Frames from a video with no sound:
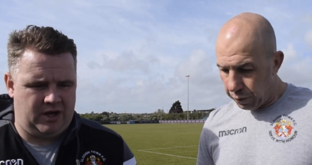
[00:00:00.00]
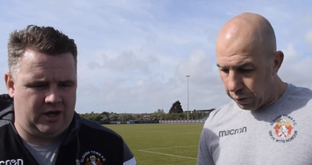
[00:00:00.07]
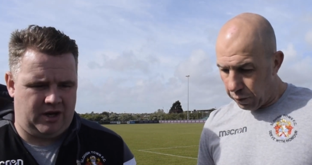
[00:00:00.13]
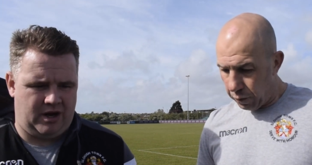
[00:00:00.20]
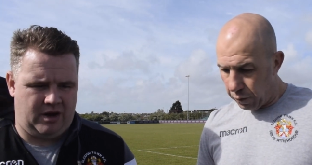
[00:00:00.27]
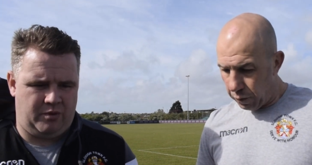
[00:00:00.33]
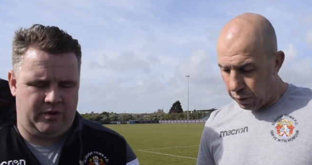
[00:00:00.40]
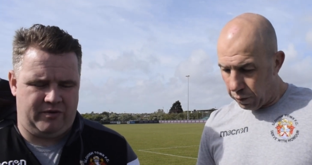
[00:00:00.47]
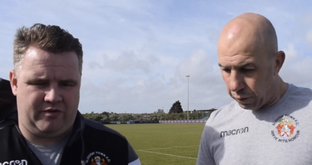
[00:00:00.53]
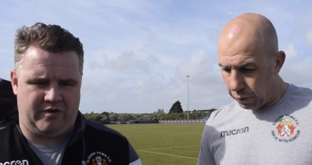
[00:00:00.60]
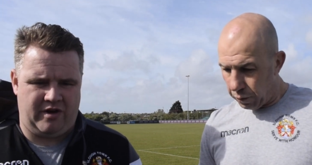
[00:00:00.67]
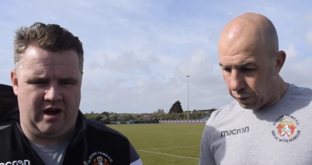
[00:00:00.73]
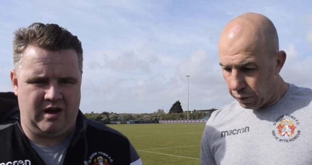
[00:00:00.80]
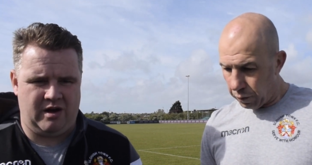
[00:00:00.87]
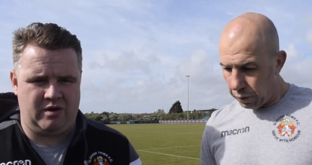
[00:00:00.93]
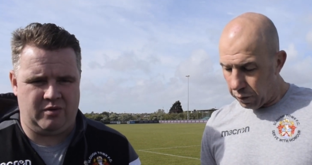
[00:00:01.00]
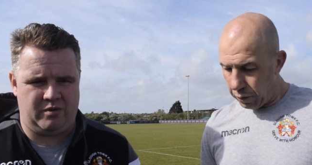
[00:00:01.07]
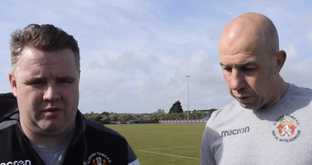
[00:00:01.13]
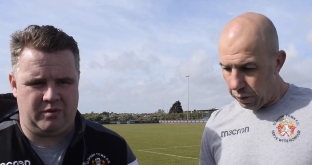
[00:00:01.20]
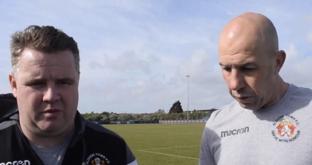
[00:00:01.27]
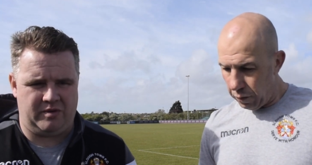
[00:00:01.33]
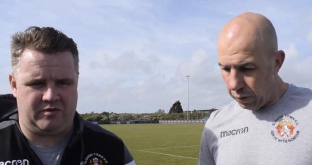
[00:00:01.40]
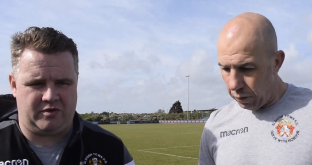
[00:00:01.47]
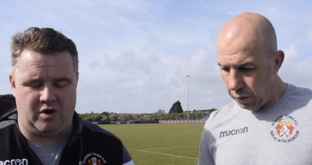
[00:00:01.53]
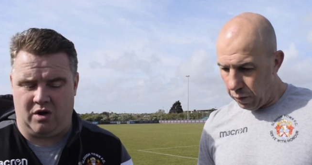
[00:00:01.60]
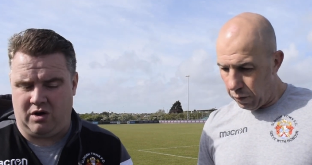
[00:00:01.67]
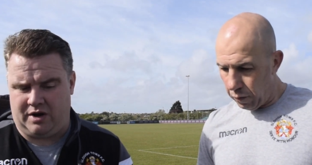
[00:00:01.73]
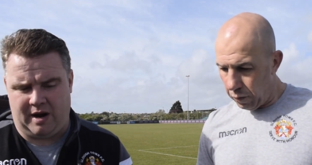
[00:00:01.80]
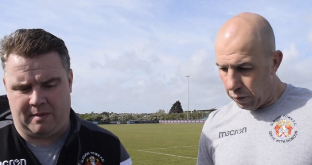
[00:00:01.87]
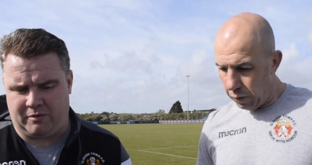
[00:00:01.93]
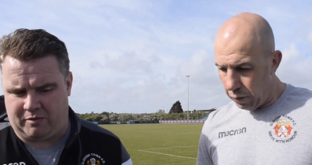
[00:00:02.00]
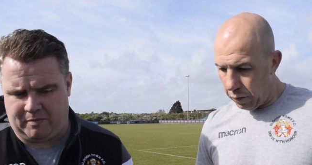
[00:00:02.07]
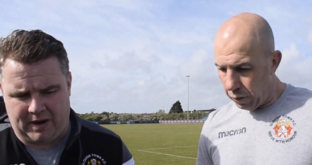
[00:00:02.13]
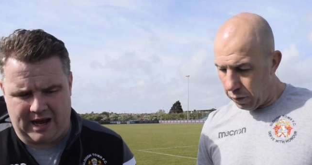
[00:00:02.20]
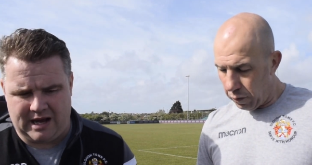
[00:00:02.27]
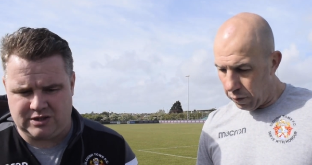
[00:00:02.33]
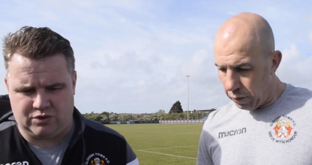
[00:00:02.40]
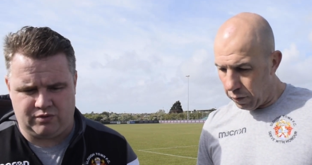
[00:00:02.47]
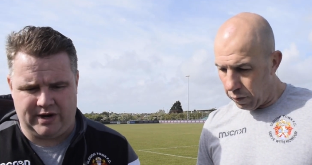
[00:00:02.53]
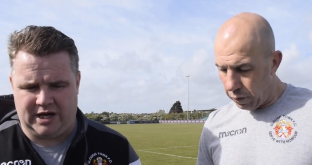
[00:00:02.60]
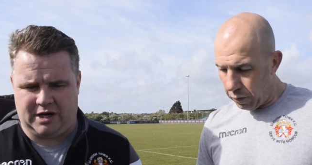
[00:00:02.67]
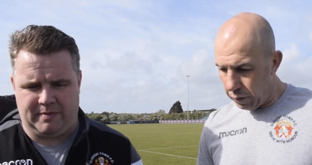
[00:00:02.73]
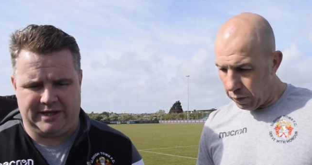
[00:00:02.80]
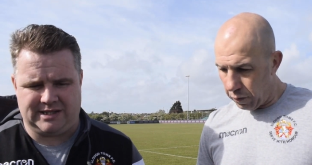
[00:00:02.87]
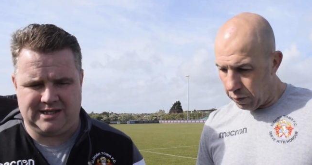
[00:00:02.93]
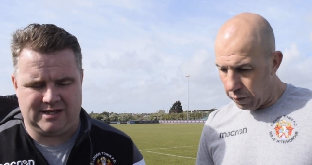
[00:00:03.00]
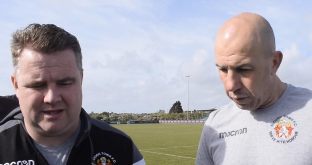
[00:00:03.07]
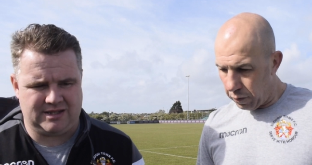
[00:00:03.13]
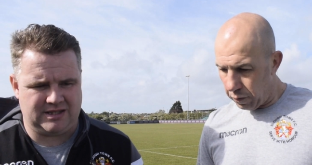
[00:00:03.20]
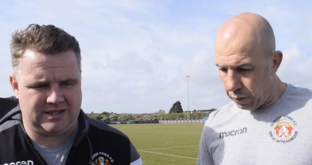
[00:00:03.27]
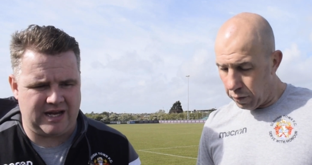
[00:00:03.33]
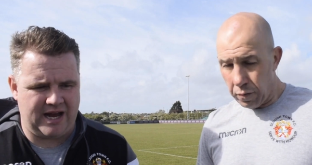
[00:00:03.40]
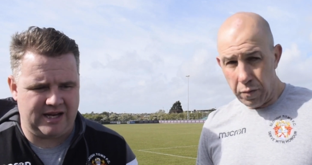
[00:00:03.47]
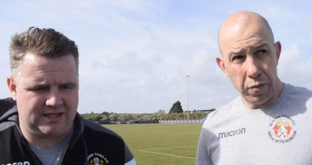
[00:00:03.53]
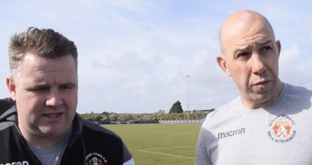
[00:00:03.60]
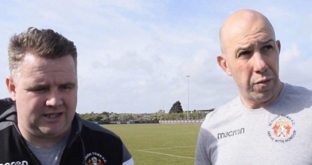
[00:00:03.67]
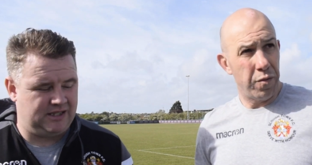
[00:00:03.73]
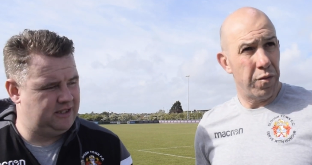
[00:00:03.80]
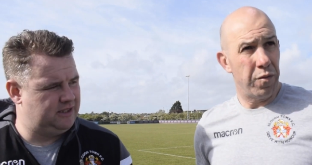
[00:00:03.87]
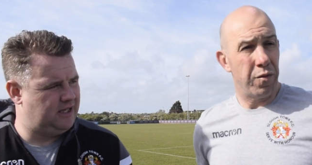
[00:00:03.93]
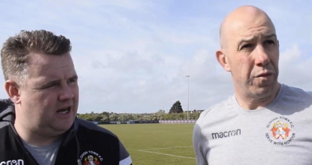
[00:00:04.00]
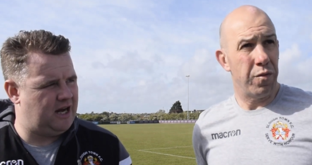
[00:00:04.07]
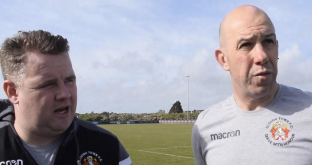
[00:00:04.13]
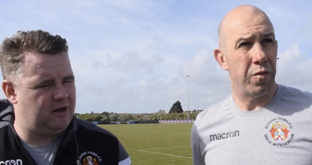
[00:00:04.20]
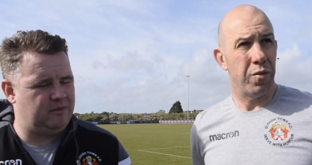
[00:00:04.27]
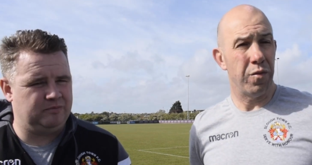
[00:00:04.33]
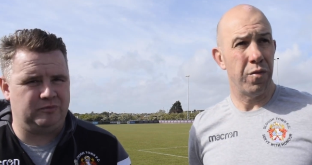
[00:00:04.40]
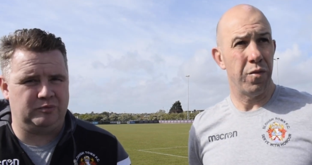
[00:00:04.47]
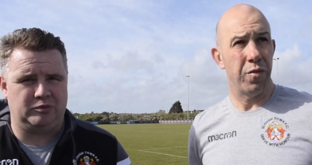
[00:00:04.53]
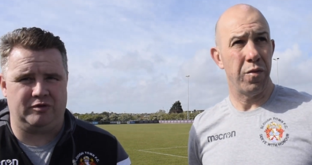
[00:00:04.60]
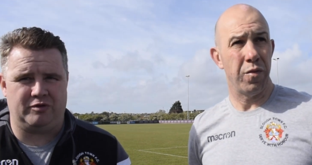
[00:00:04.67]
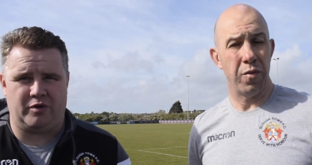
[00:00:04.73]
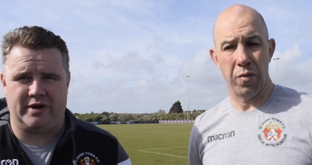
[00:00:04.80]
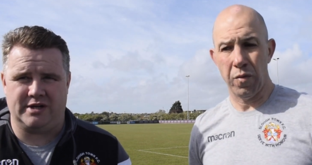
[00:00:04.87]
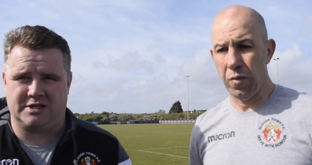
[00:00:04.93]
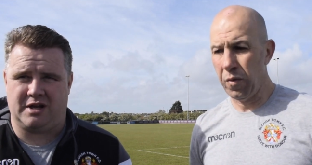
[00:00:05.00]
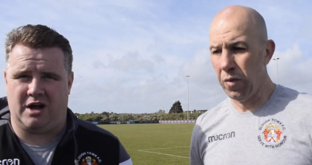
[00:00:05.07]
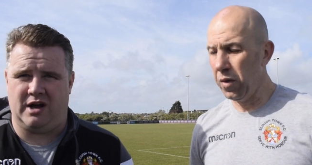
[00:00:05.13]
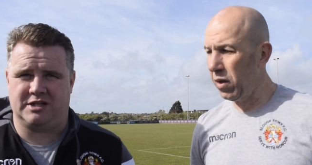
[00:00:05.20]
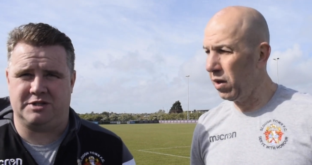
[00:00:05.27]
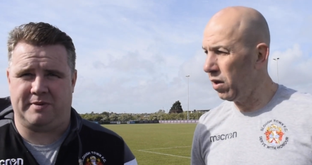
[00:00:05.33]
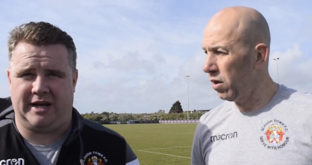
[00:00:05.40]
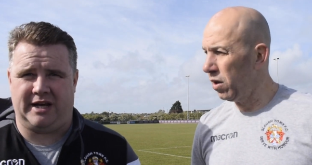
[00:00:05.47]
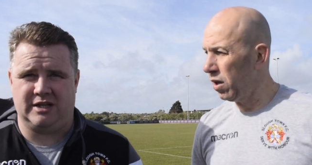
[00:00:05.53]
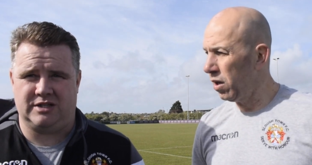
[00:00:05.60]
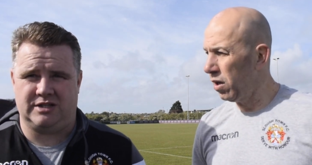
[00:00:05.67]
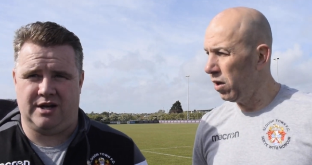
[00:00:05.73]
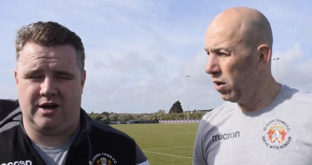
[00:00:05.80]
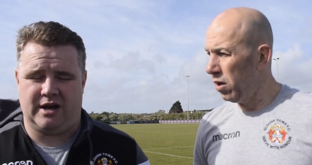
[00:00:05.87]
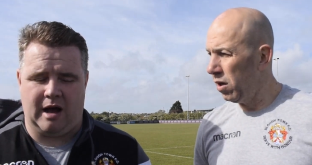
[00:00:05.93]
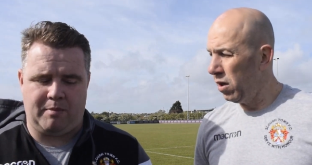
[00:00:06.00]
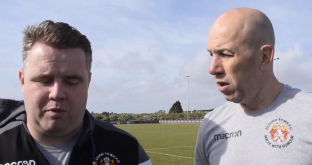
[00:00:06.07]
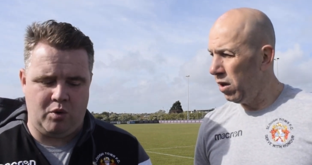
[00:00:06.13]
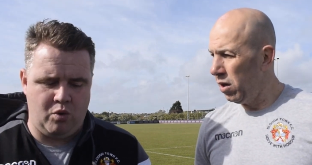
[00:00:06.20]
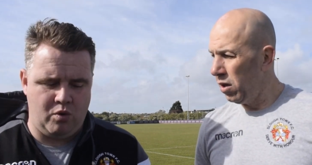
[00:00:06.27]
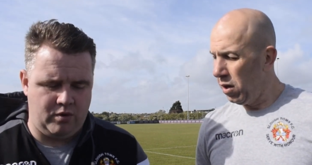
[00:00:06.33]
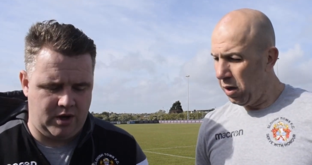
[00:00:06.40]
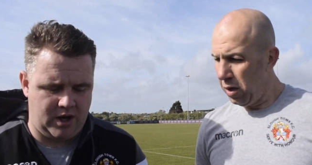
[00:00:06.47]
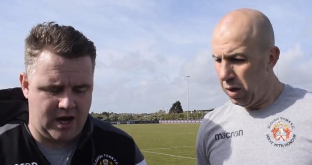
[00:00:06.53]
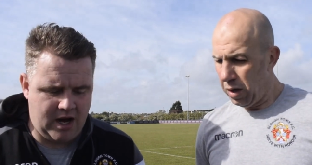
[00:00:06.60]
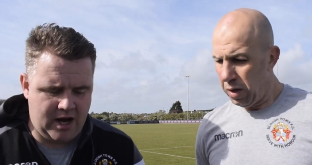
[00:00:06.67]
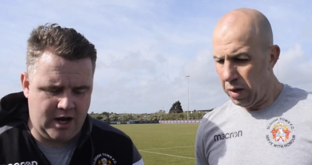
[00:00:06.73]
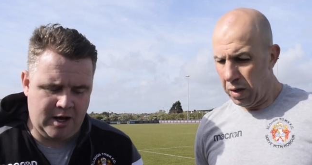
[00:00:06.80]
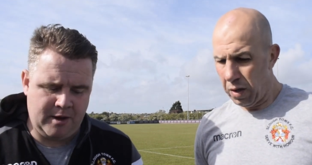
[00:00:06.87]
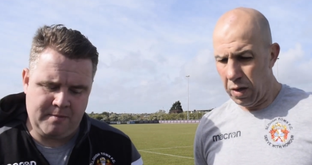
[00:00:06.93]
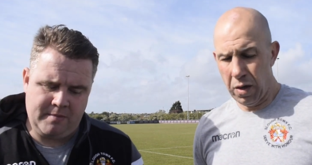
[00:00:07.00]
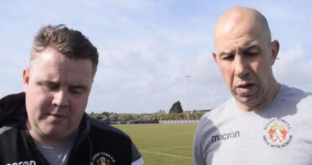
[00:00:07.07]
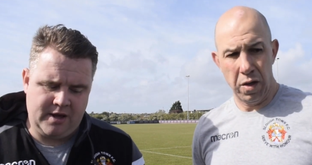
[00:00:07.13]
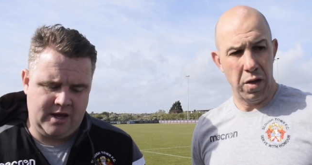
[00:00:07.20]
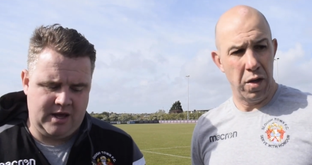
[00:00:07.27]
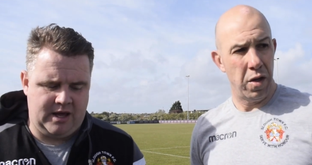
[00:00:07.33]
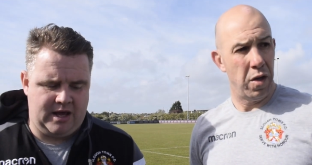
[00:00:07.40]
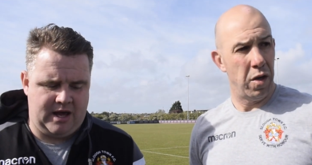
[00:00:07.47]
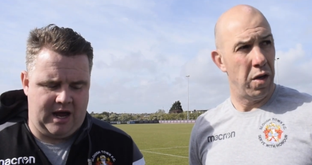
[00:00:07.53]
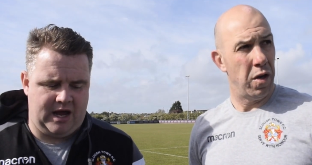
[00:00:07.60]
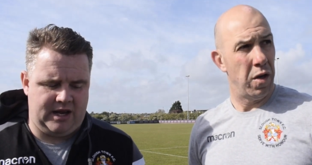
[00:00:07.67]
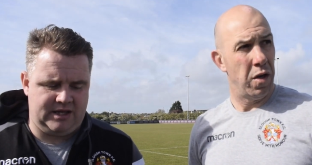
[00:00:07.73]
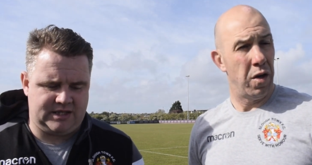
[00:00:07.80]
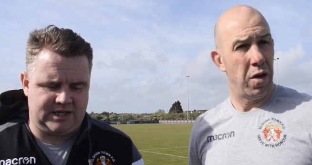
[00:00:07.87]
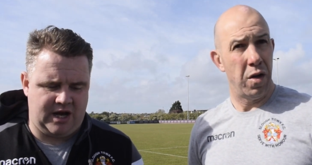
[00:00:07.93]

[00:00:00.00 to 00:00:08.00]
Speaker 1: you know we've uh, we've got a number of players already committed, as I said. Um, we've already started speaking to a couple. Um, and